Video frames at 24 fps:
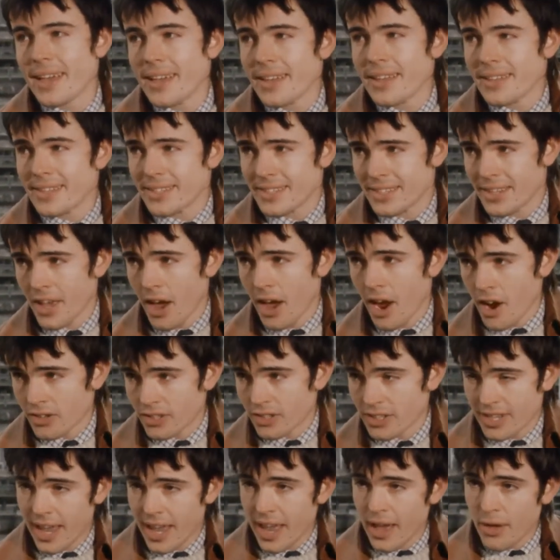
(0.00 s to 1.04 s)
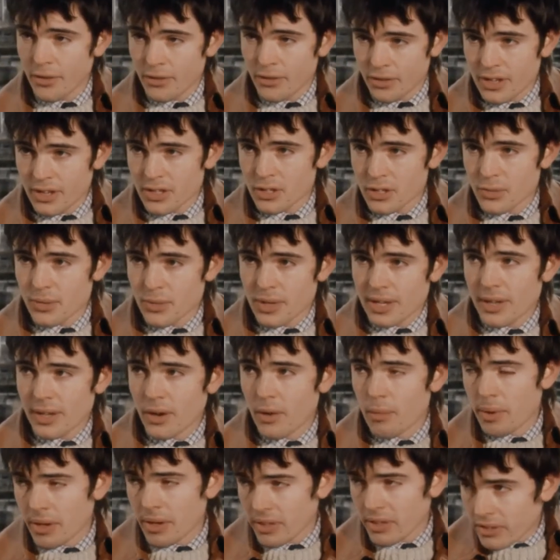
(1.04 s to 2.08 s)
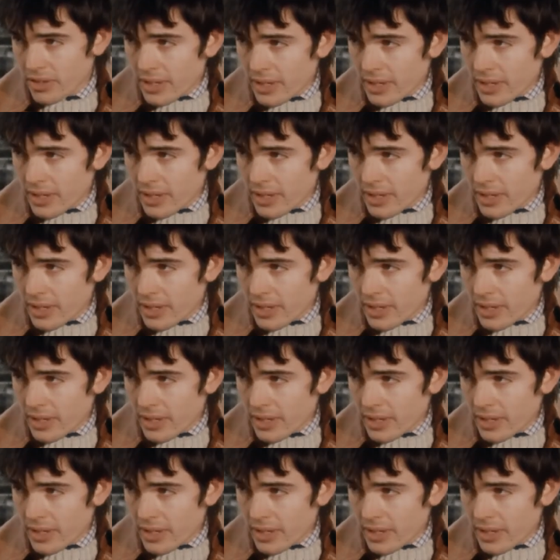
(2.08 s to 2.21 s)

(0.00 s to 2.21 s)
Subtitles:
it's hard to say how things will go, but